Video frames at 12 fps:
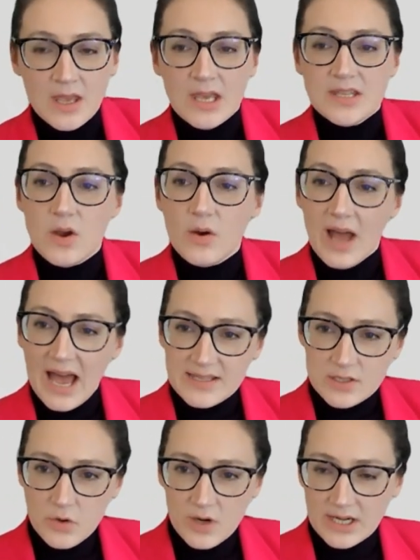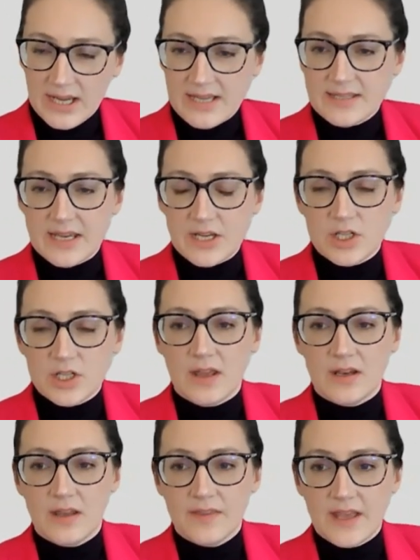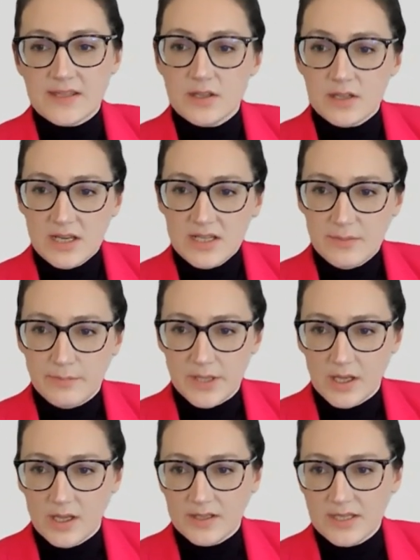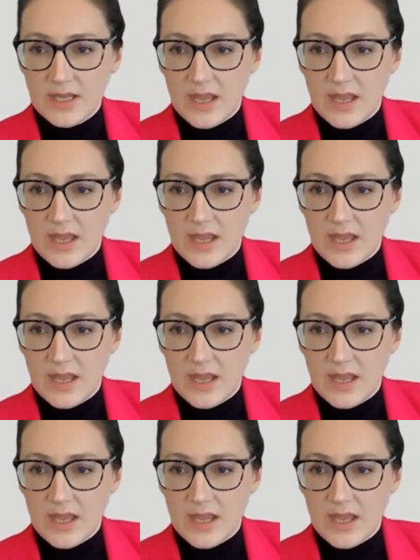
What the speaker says: So as an organization that's looking to build